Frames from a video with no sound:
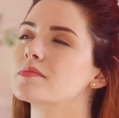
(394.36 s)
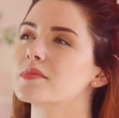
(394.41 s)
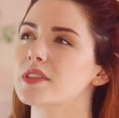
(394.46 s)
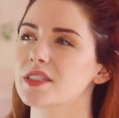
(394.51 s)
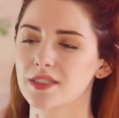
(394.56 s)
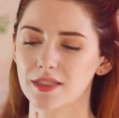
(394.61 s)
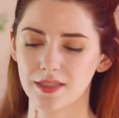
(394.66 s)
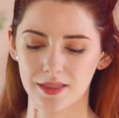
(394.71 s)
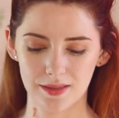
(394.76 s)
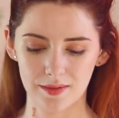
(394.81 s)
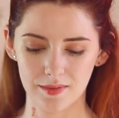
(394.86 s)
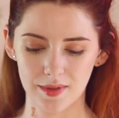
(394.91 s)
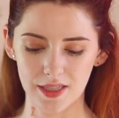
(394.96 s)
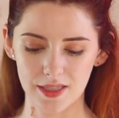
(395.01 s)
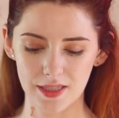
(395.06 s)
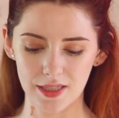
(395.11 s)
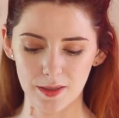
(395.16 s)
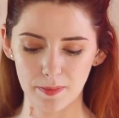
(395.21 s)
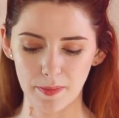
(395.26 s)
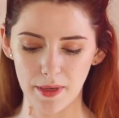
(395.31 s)
this
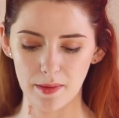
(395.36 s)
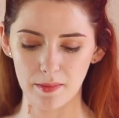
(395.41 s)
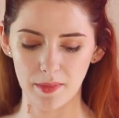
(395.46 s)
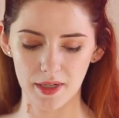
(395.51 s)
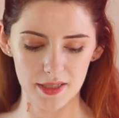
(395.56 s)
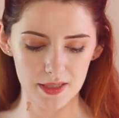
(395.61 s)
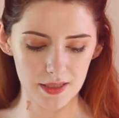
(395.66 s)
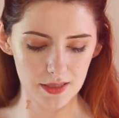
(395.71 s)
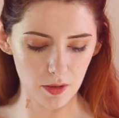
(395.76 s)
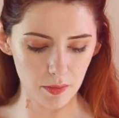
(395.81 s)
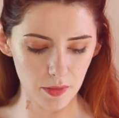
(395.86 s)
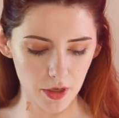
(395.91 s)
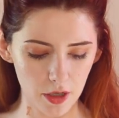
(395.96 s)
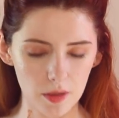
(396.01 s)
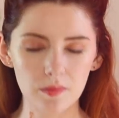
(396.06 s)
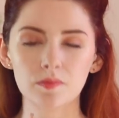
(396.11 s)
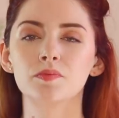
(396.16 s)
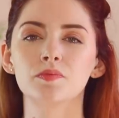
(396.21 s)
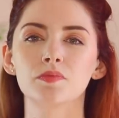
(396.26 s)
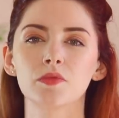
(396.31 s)
has been my
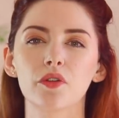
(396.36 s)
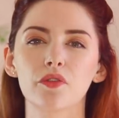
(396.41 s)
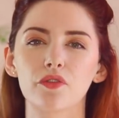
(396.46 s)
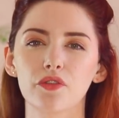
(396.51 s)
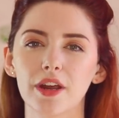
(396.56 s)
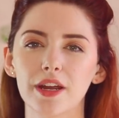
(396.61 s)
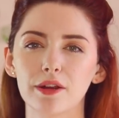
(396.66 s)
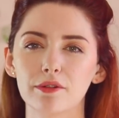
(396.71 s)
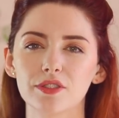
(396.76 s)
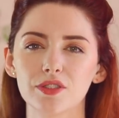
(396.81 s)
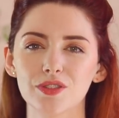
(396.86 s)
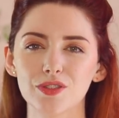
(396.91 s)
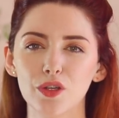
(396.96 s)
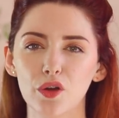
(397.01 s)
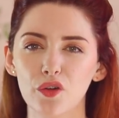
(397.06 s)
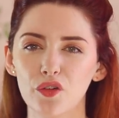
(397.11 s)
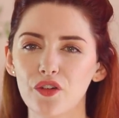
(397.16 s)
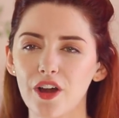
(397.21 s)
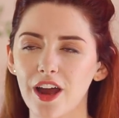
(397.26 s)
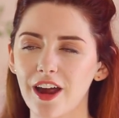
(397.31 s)
summer fragrance
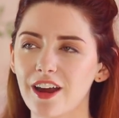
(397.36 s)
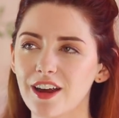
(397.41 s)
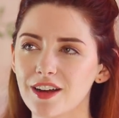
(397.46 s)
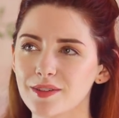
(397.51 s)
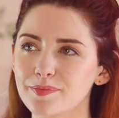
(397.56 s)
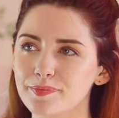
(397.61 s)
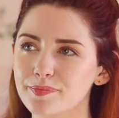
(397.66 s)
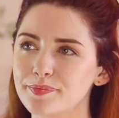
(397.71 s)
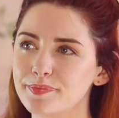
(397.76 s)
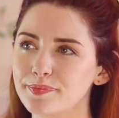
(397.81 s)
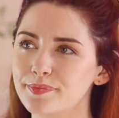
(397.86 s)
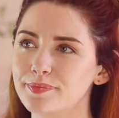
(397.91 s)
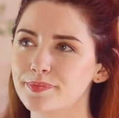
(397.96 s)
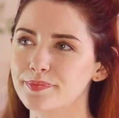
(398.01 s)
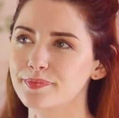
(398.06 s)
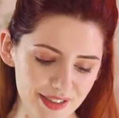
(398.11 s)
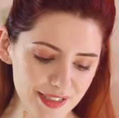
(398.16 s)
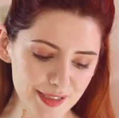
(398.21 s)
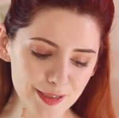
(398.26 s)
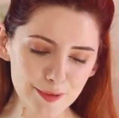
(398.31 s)
so far.
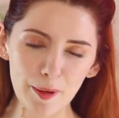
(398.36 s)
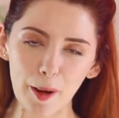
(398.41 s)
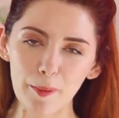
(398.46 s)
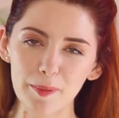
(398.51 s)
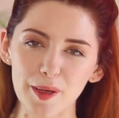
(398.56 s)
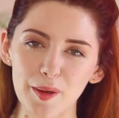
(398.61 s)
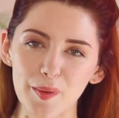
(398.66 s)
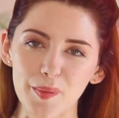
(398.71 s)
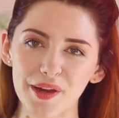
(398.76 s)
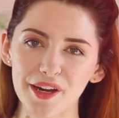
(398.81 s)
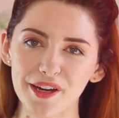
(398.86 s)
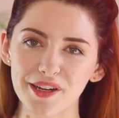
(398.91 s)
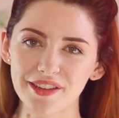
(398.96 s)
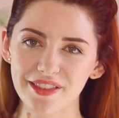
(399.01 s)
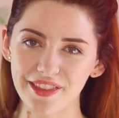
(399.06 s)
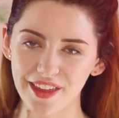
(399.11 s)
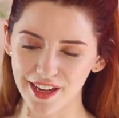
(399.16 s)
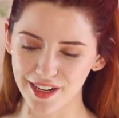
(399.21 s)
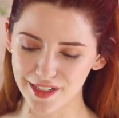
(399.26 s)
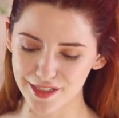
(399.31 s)
This is probably a weird
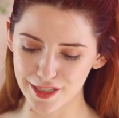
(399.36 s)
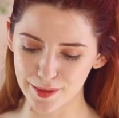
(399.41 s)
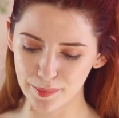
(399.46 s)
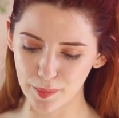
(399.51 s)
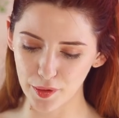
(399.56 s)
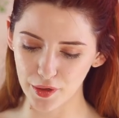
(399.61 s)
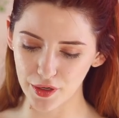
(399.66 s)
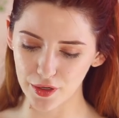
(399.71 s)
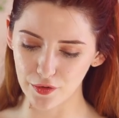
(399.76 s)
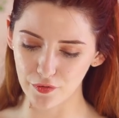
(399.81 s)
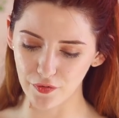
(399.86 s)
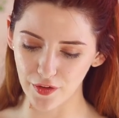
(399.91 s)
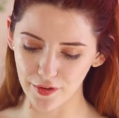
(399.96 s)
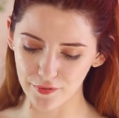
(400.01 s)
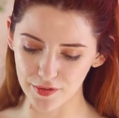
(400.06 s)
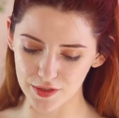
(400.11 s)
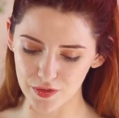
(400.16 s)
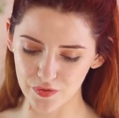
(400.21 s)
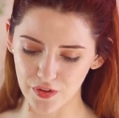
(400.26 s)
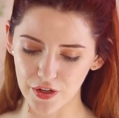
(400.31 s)
thing to put in a
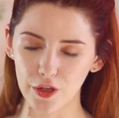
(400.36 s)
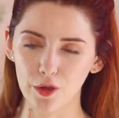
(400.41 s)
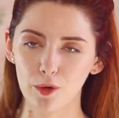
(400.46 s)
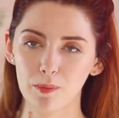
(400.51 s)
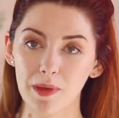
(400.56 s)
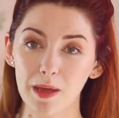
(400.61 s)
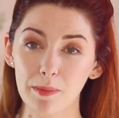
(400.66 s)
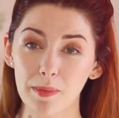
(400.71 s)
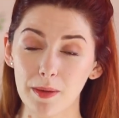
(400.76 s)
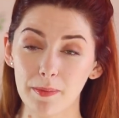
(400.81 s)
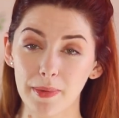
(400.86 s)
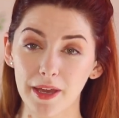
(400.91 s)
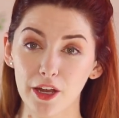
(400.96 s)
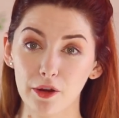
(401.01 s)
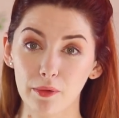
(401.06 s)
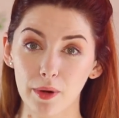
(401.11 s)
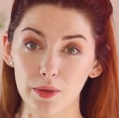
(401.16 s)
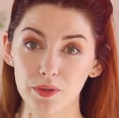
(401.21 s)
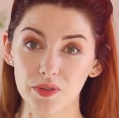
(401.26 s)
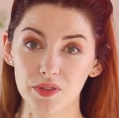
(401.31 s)
favorites video, maybe a bit
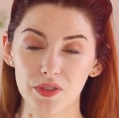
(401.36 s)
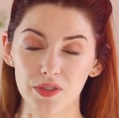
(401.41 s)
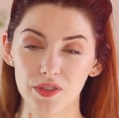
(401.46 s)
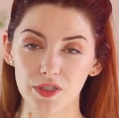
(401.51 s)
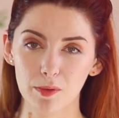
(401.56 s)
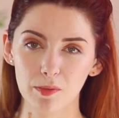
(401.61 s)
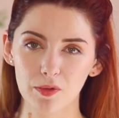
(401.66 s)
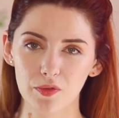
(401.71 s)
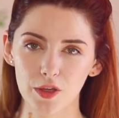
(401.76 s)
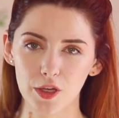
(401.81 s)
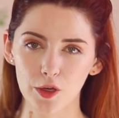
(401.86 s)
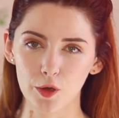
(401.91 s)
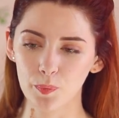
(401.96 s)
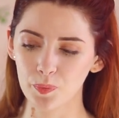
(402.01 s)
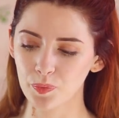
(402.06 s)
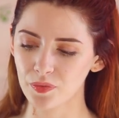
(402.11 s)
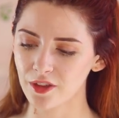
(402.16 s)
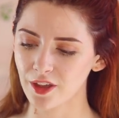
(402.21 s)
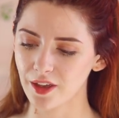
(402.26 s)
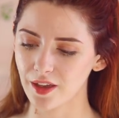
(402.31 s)
gross to some of you
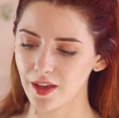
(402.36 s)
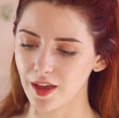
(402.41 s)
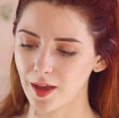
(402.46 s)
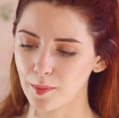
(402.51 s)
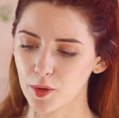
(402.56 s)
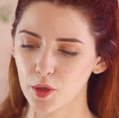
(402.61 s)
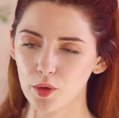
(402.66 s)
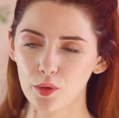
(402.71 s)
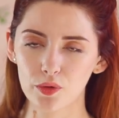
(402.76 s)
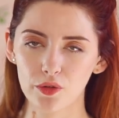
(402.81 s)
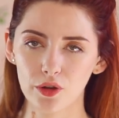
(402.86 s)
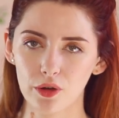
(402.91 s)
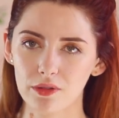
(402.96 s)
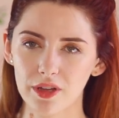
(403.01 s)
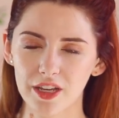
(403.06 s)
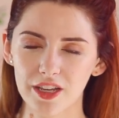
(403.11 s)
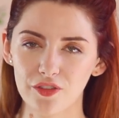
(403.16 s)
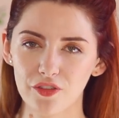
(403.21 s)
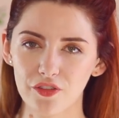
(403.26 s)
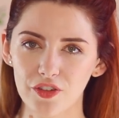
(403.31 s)
who don't
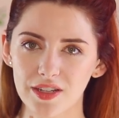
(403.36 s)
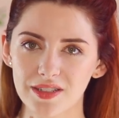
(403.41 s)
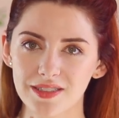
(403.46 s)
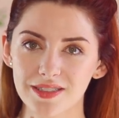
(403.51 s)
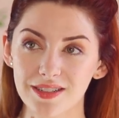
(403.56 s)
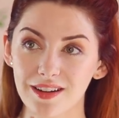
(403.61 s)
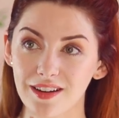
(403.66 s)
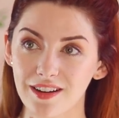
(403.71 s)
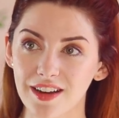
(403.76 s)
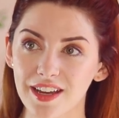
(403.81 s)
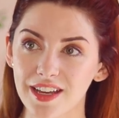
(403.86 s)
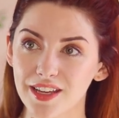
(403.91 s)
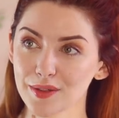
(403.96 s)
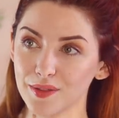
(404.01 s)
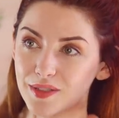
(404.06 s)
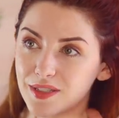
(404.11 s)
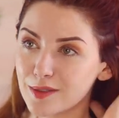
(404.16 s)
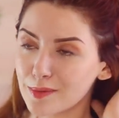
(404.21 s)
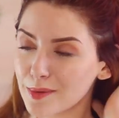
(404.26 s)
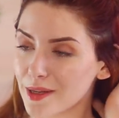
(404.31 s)
like feet. I
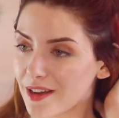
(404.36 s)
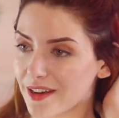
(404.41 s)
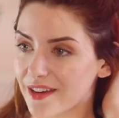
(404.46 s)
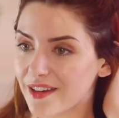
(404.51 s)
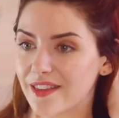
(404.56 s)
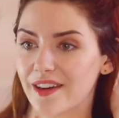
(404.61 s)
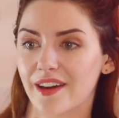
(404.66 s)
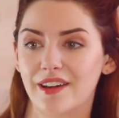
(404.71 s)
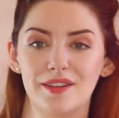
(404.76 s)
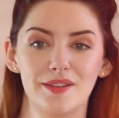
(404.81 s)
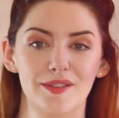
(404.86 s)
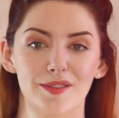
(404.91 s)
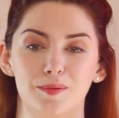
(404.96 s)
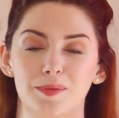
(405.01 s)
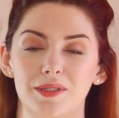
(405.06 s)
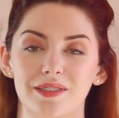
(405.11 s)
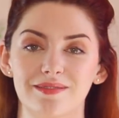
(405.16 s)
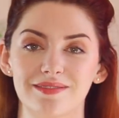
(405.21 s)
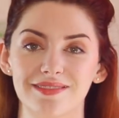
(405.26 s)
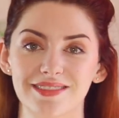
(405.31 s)
used to be like that. I used to
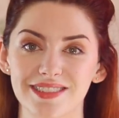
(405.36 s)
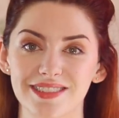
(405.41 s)
be